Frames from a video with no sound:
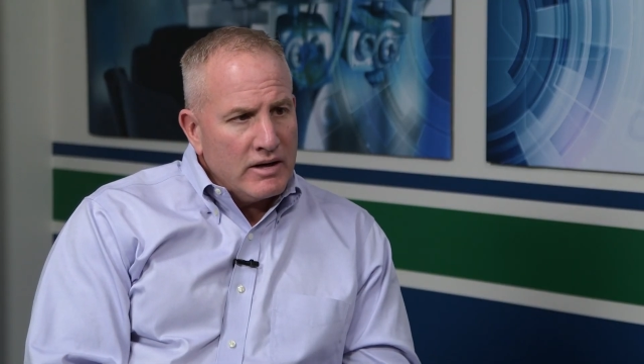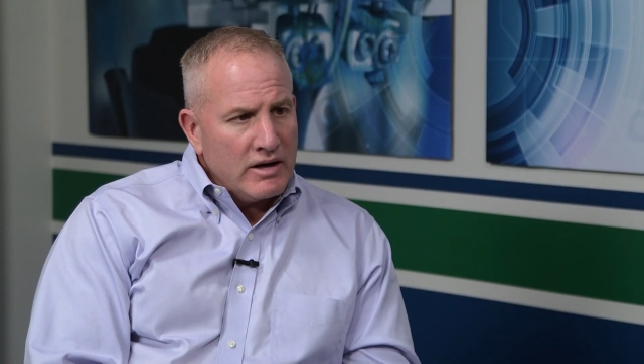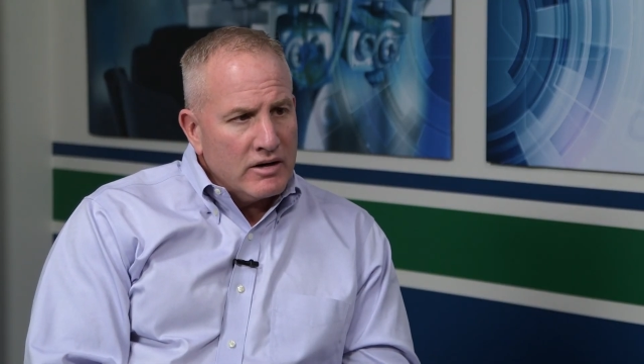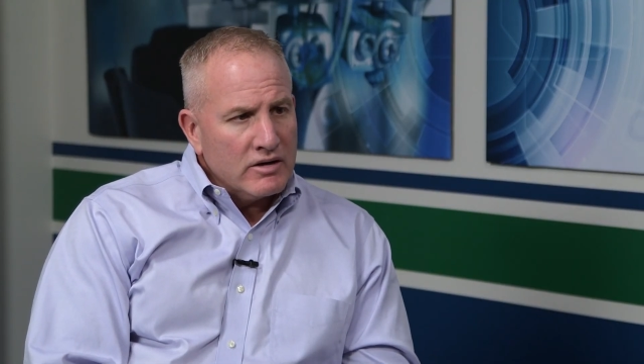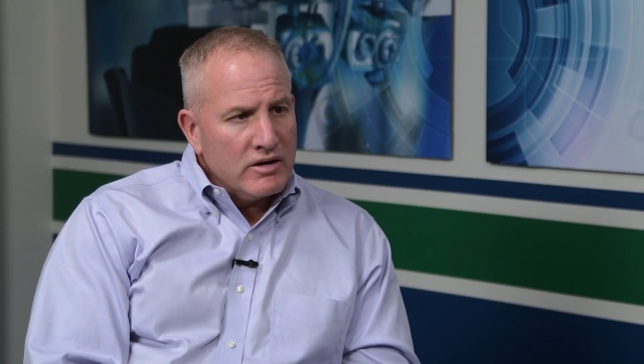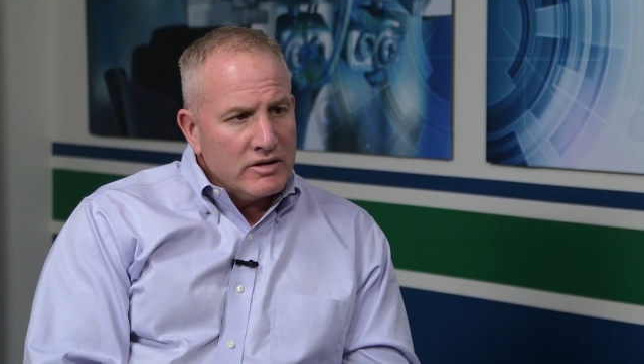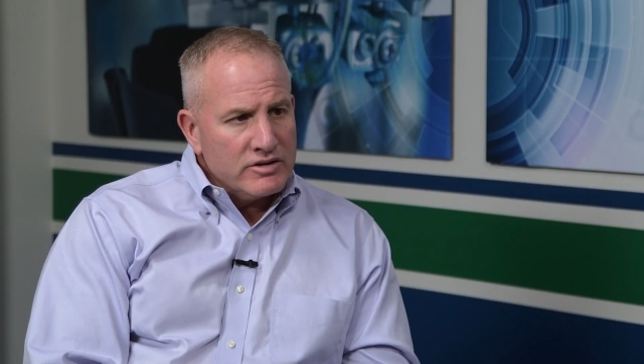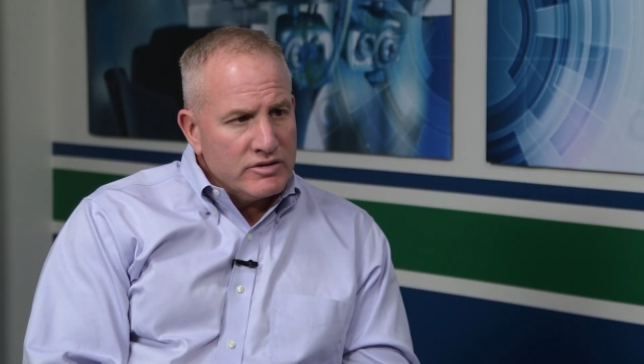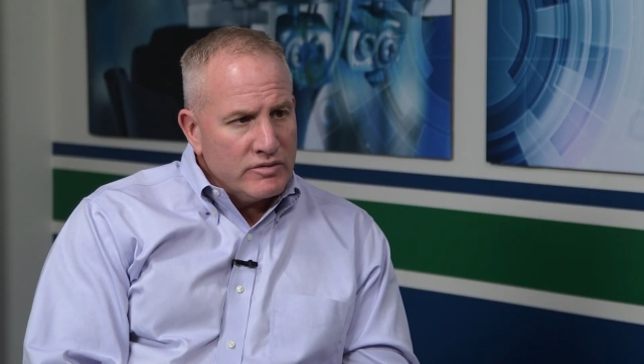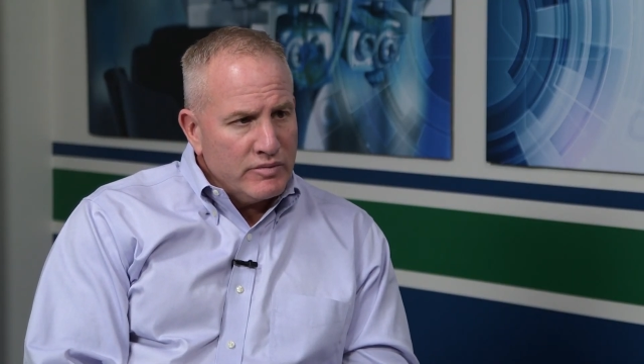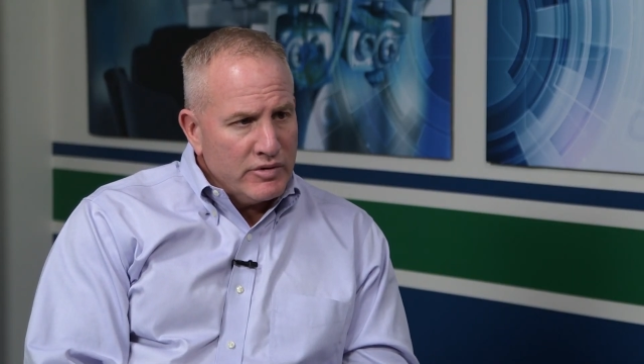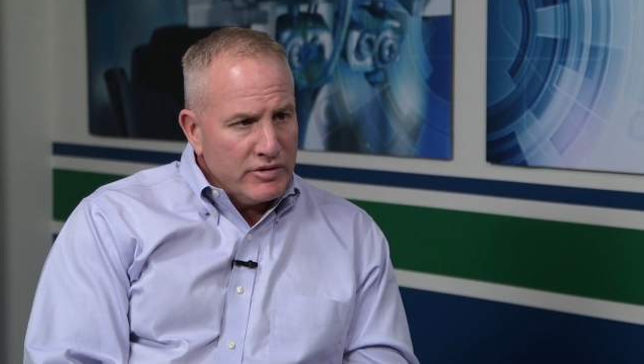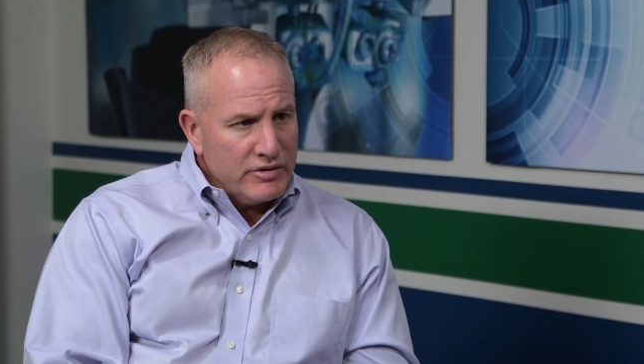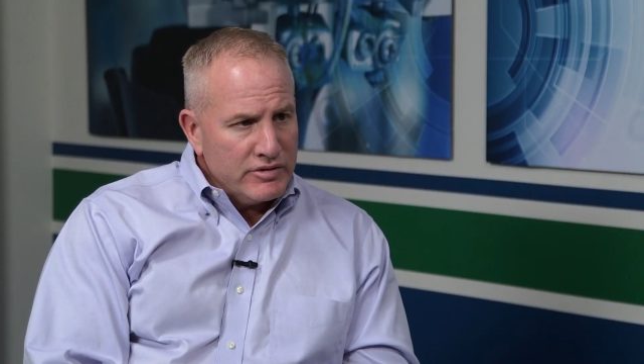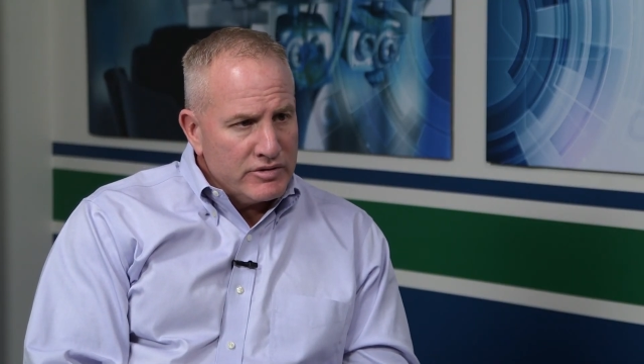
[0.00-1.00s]
our
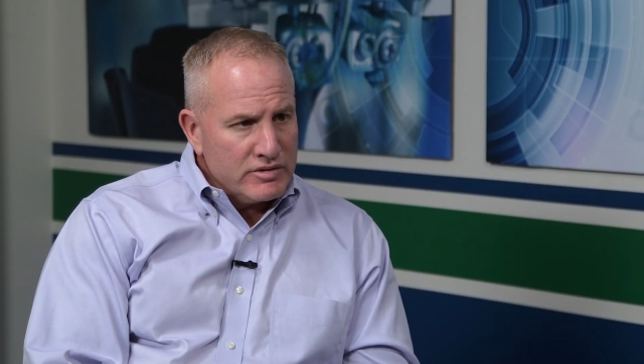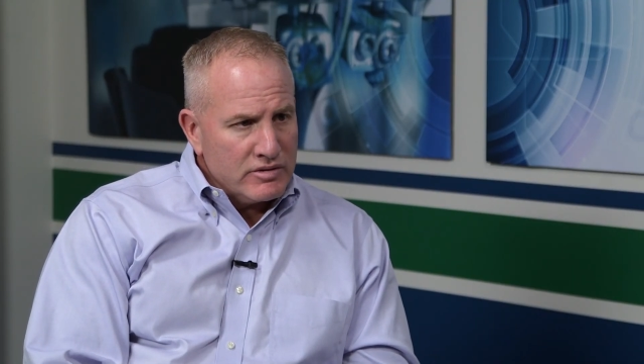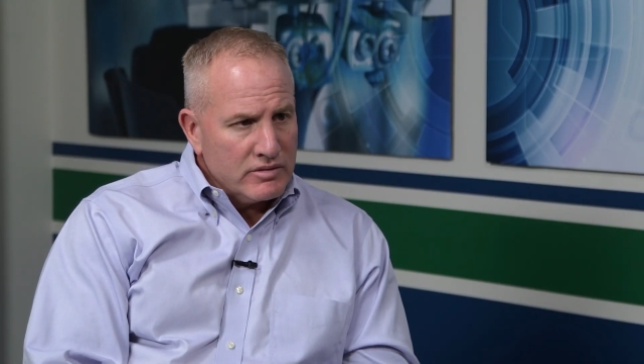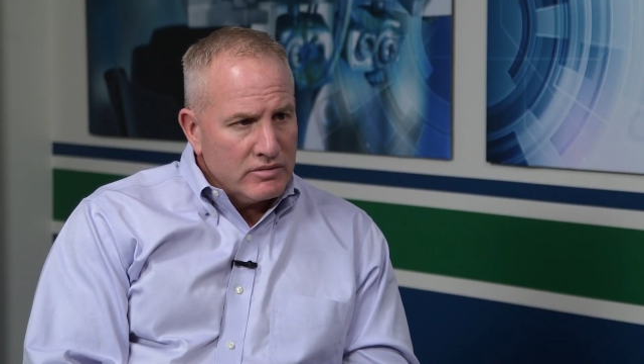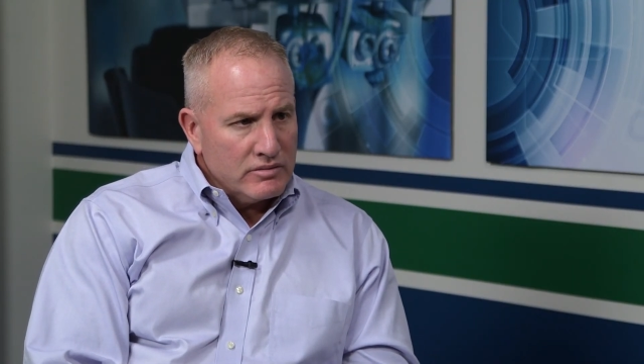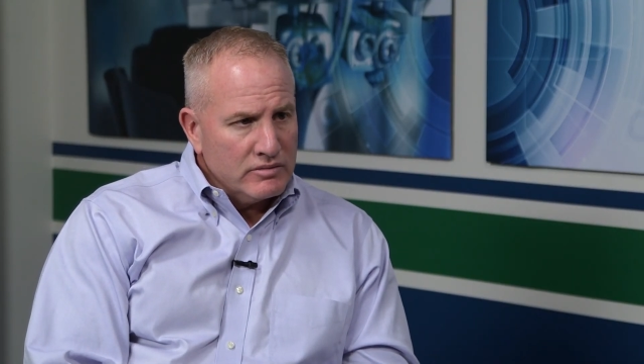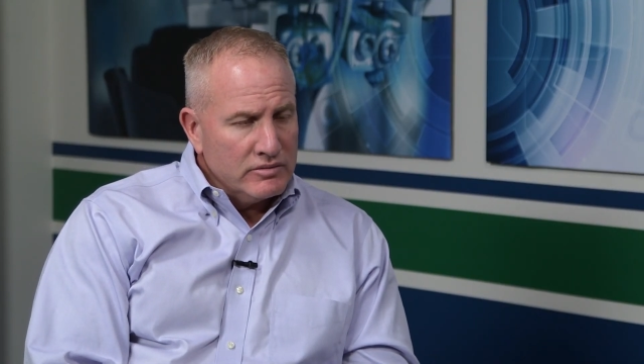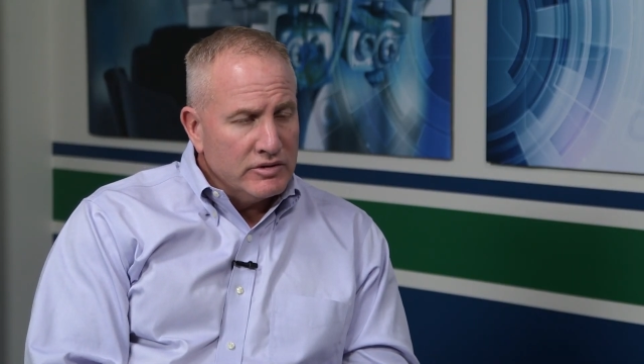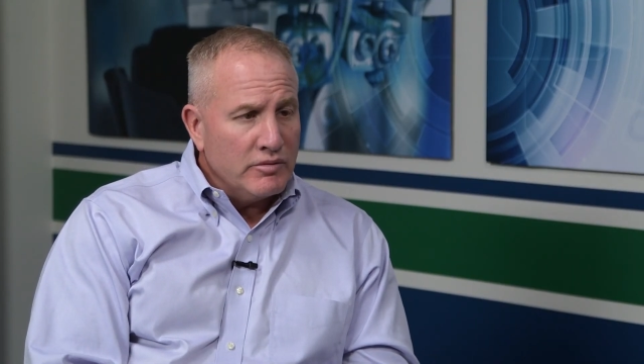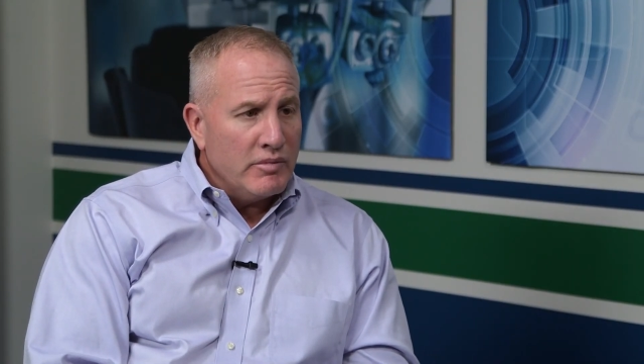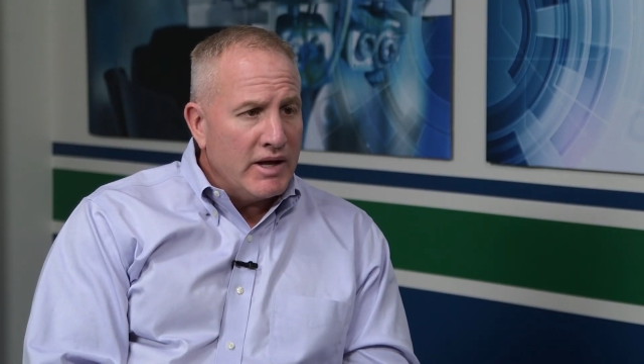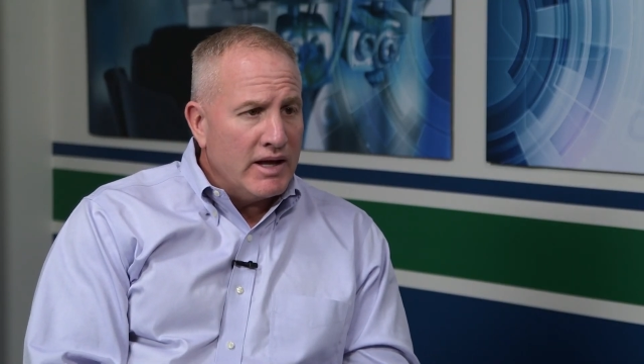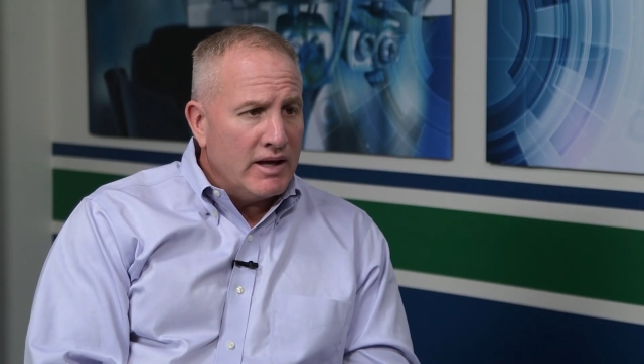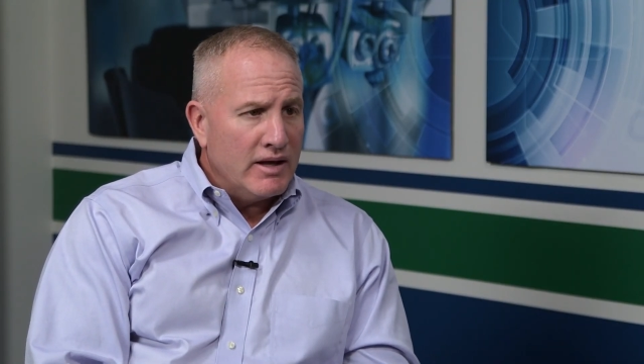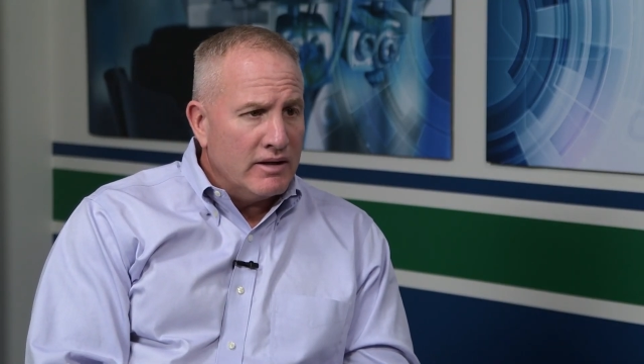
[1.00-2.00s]
customers'
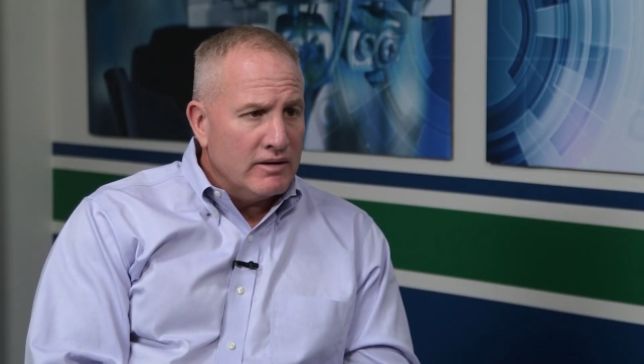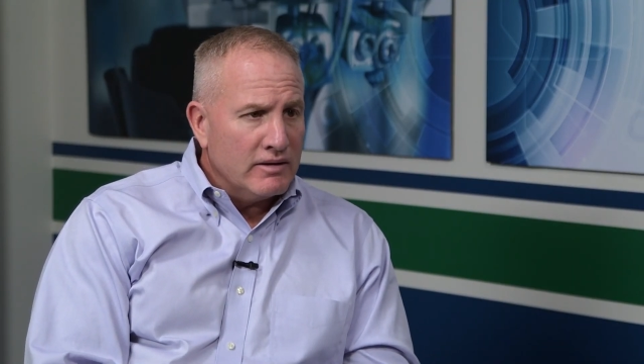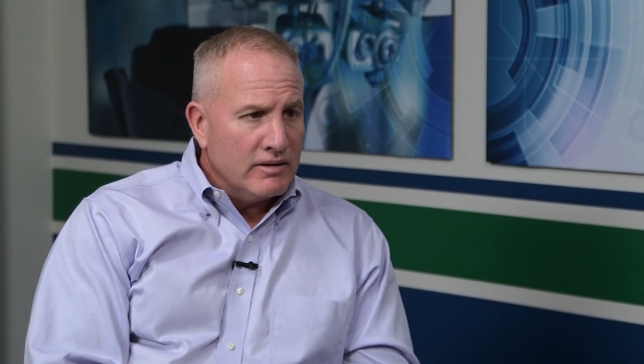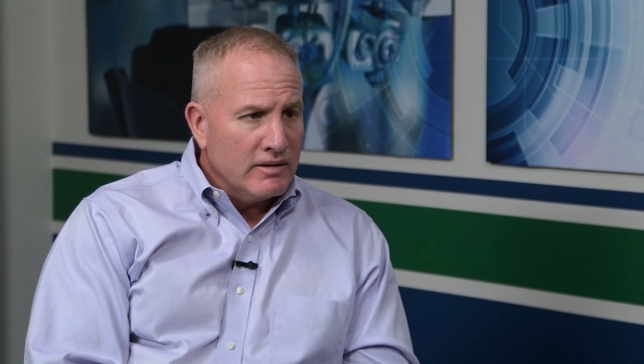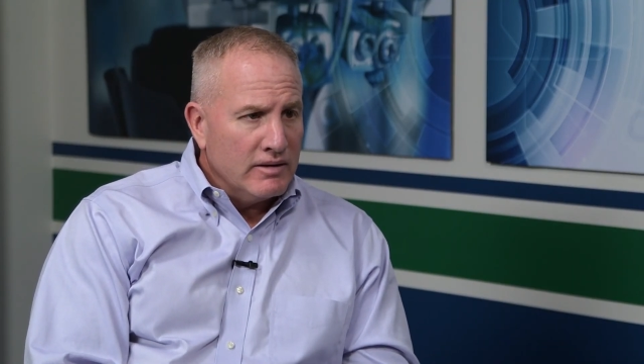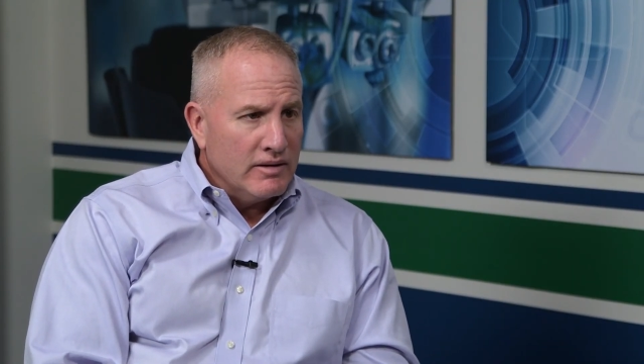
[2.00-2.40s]
demand,